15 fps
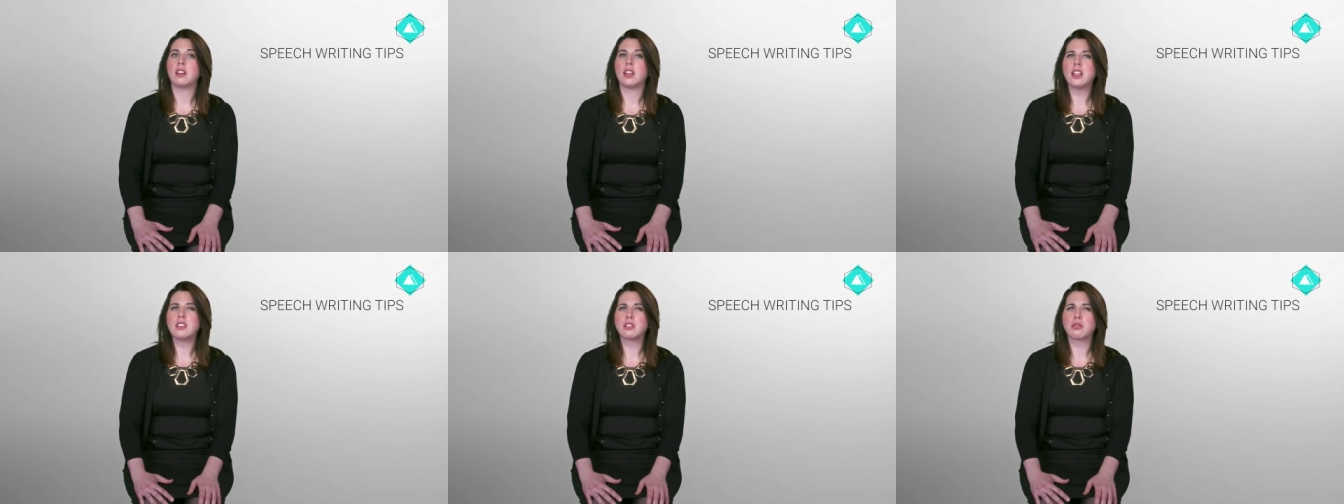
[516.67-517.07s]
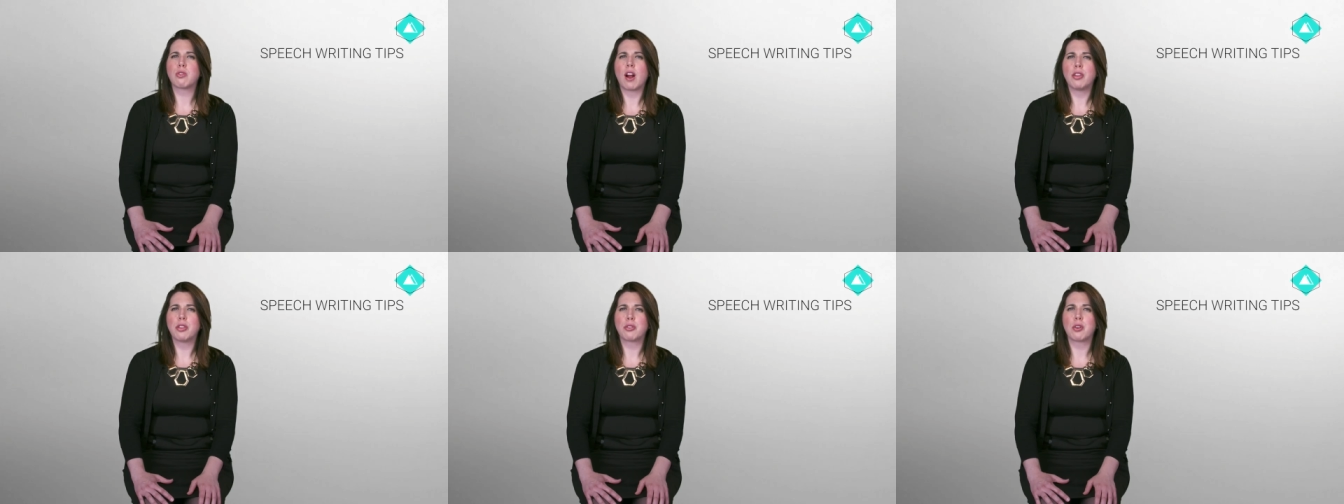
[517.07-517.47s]
Let's
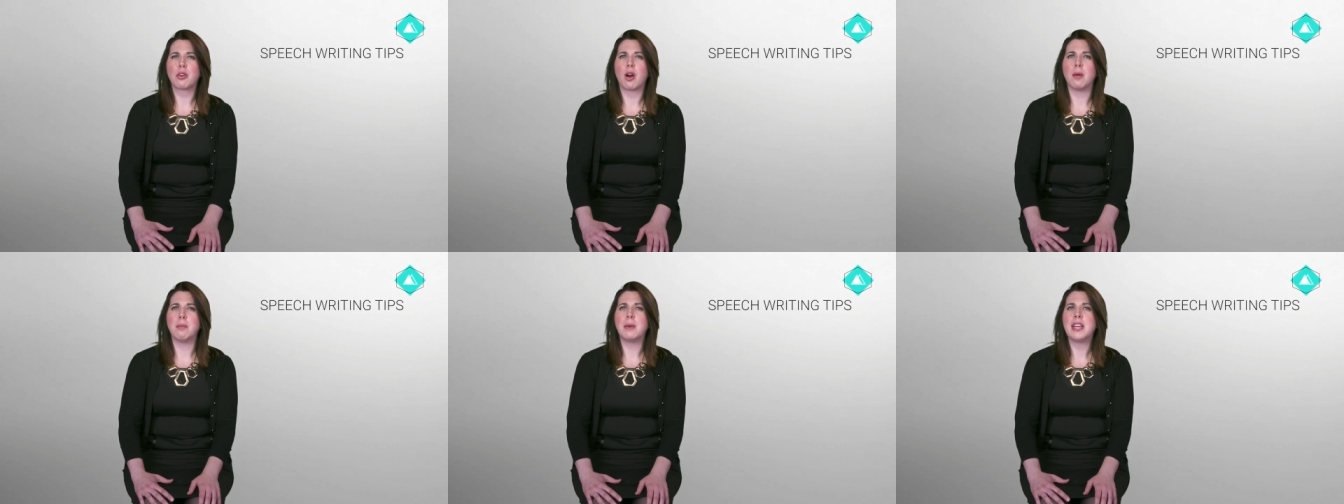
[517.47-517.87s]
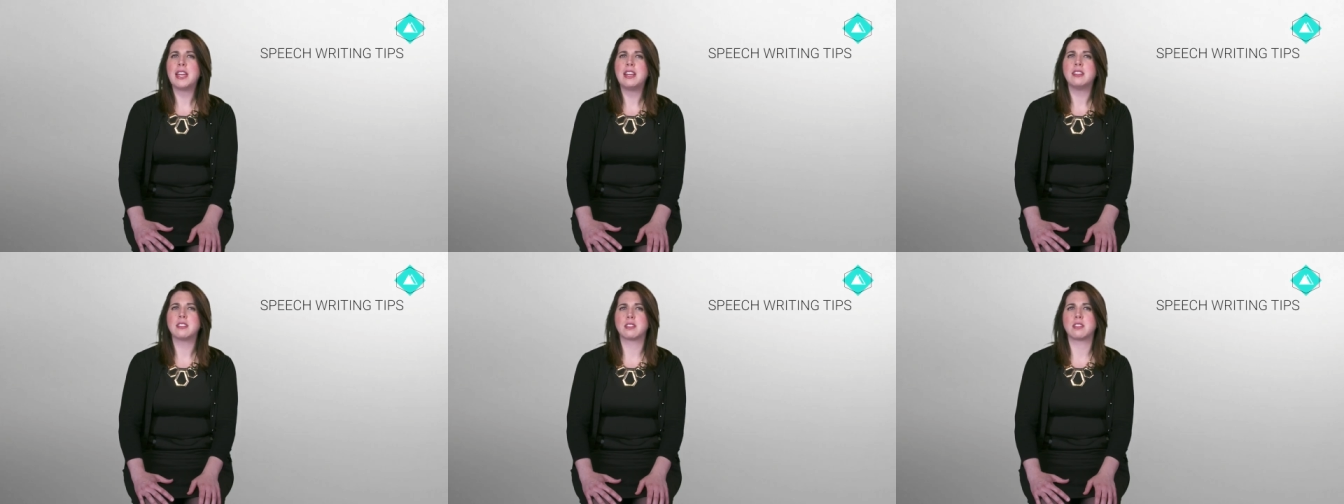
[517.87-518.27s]
run through a
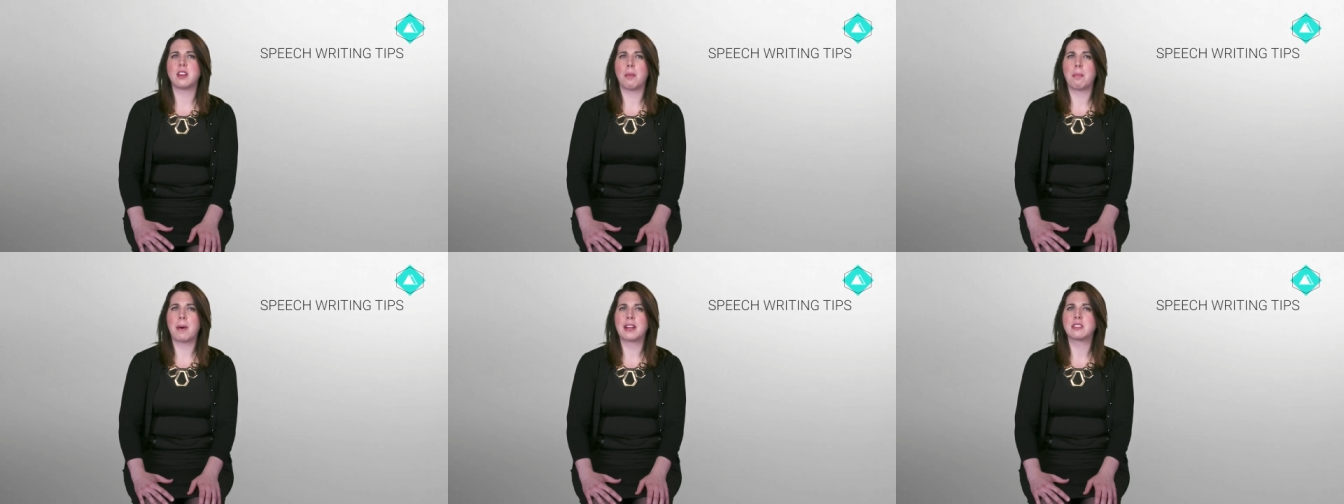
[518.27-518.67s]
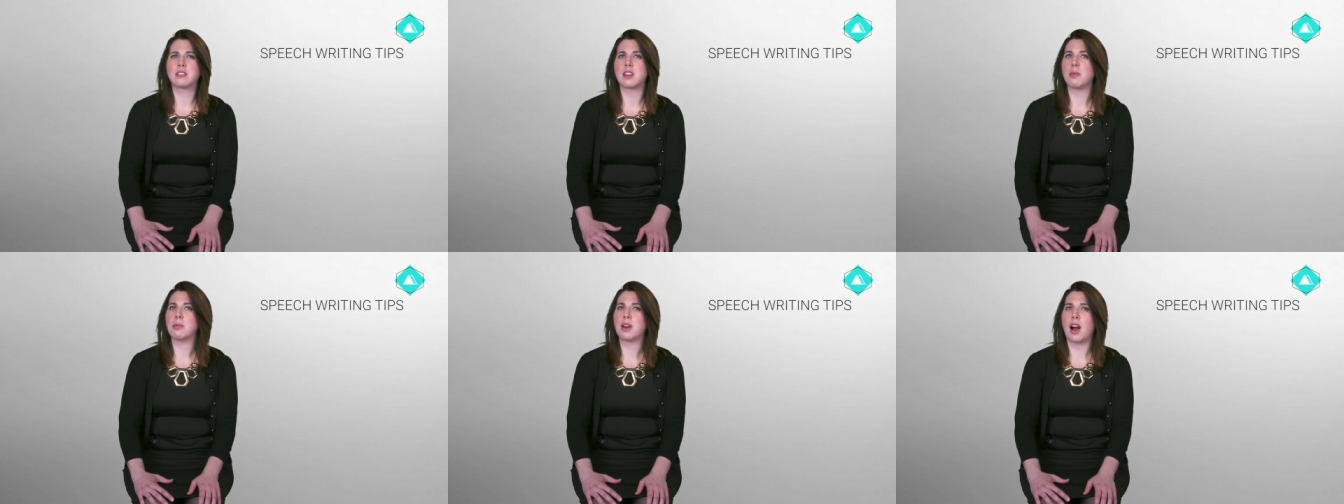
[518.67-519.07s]
mini step by
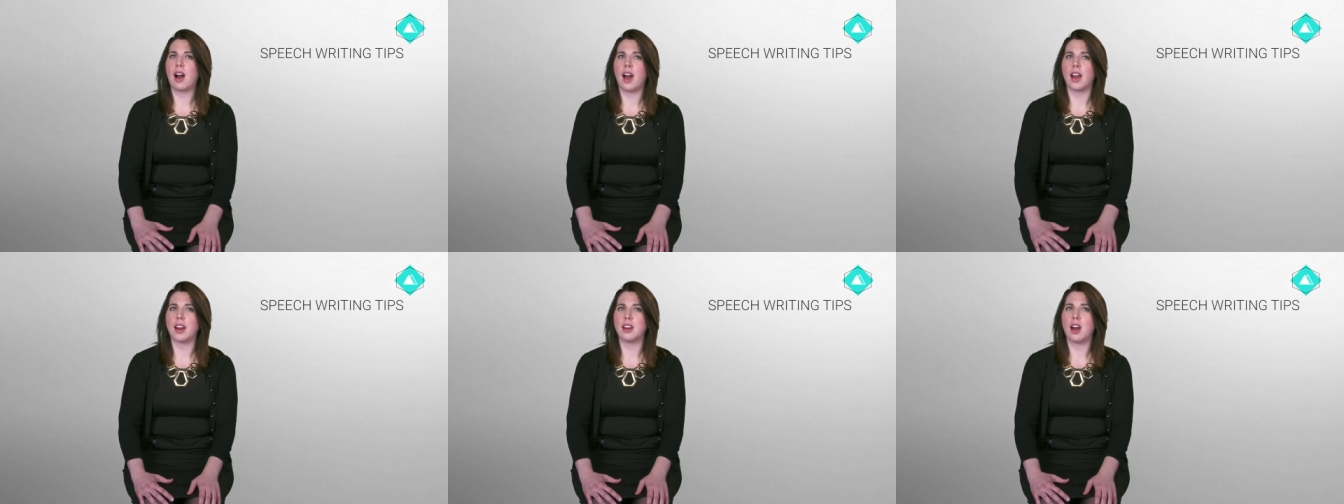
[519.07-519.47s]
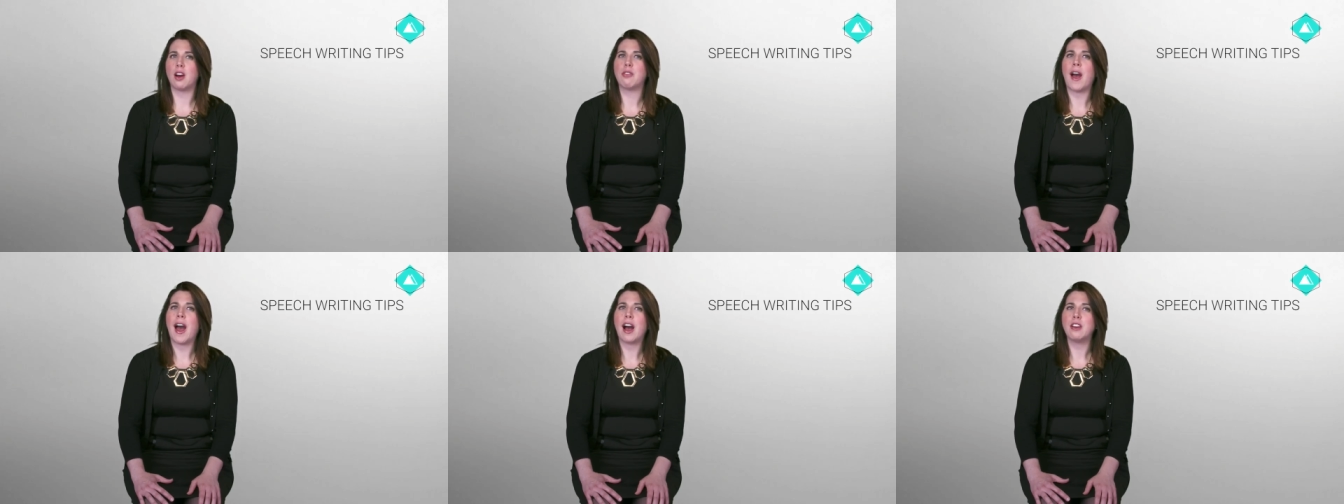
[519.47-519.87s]
step guide
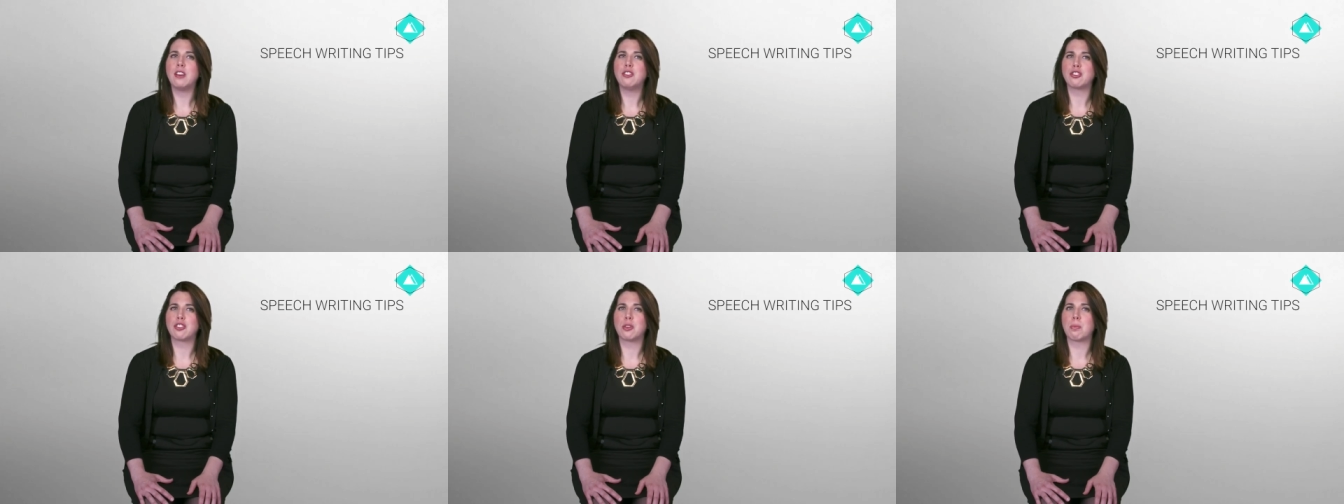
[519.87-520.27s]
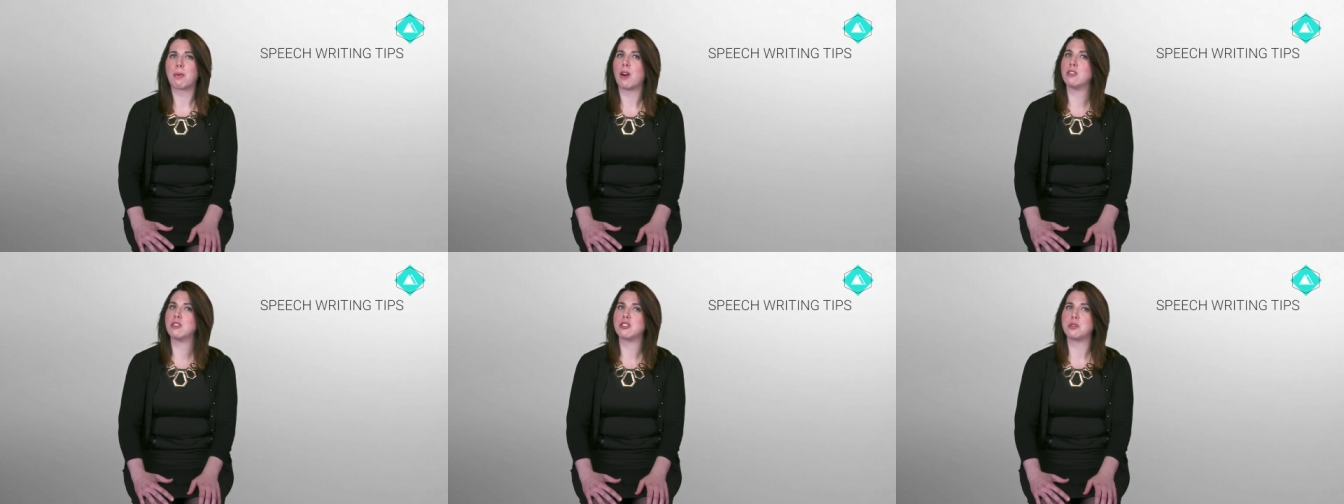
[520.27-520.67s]
of how you should
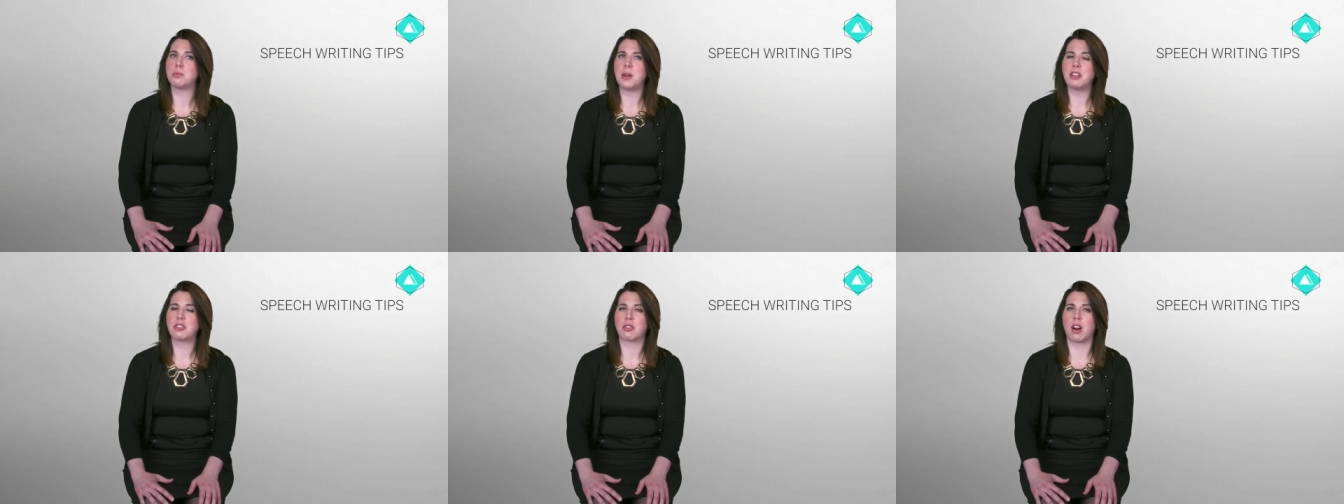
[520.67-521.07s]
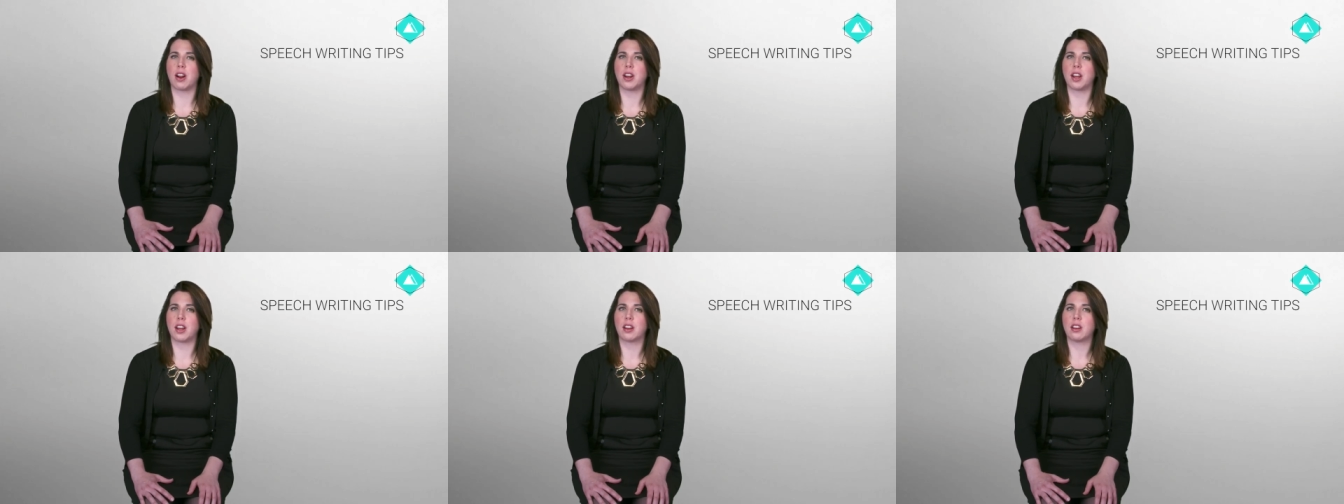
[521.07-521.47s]
approach speech
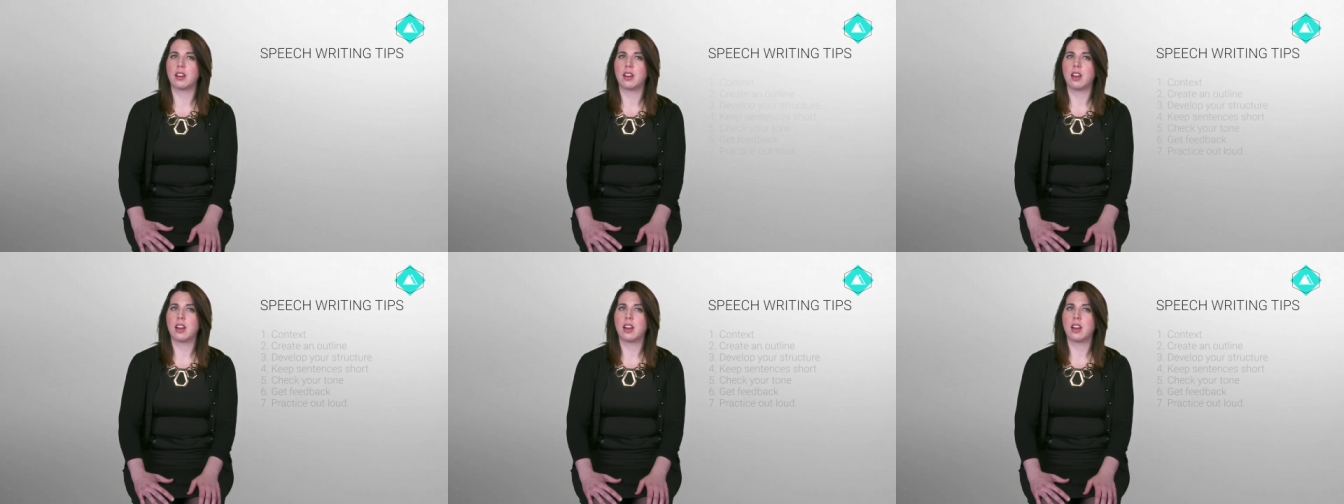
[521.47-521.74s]
writing.